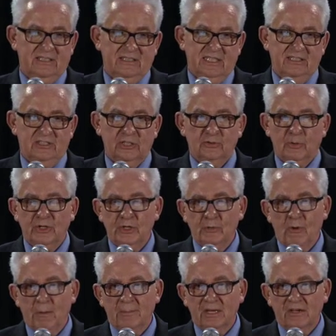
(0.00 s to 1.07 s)
He says, when do you
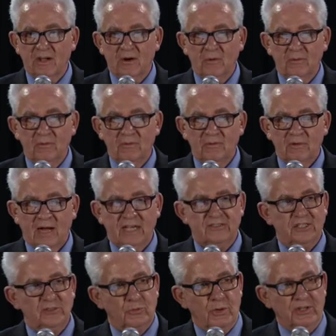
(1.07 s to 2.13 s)
want me to go? I
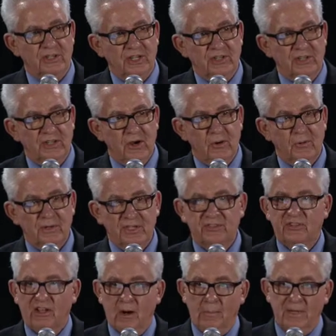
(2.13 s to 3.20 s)
says, when can you go? He
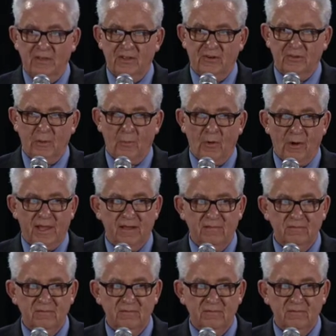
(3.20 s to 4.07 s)
said, I'll be there in the morning.